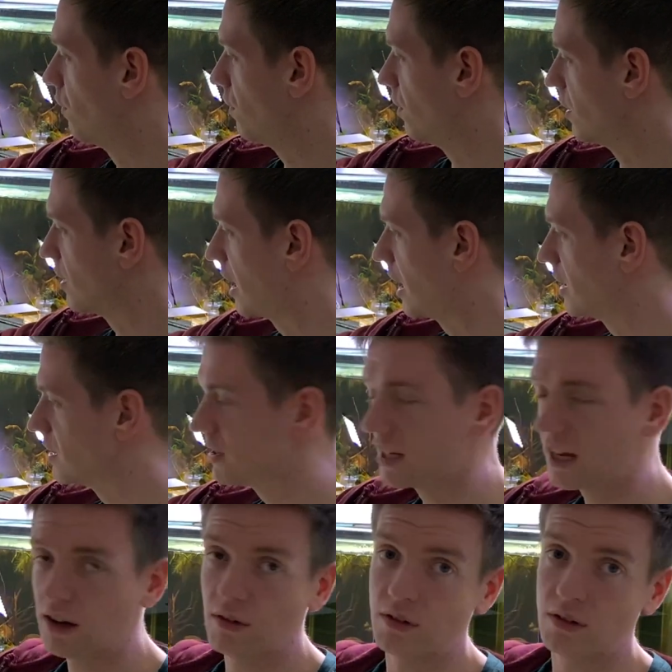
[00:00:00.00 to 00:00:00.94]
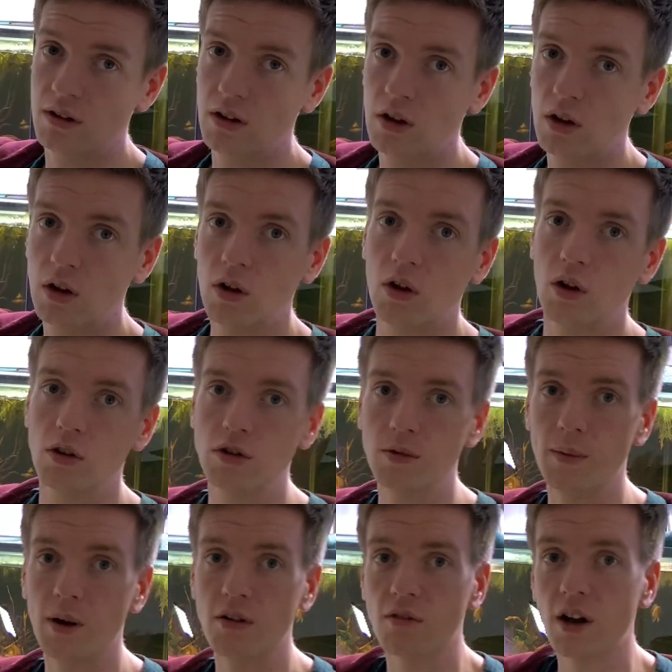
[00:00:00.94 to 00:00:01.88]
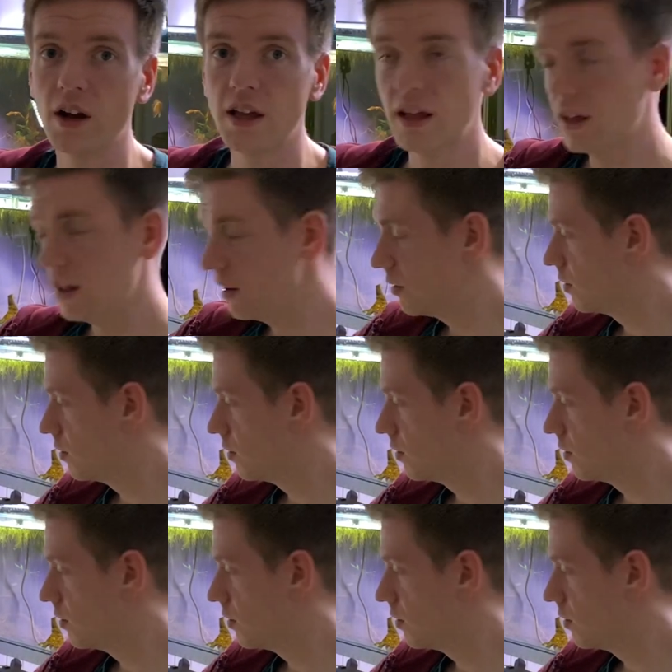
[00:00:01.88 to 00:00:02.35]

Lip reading: the tanks down to my right here,